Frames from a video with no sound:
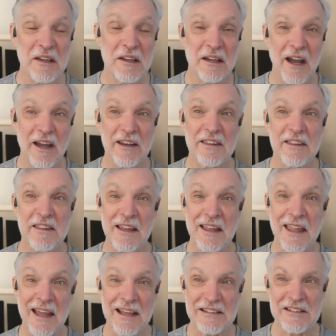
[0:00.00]
Kind of the
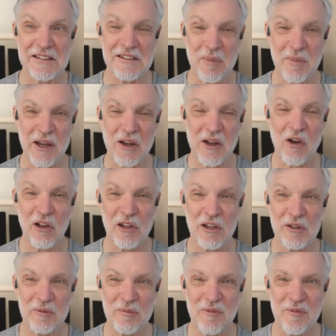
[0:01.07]
guess and by golly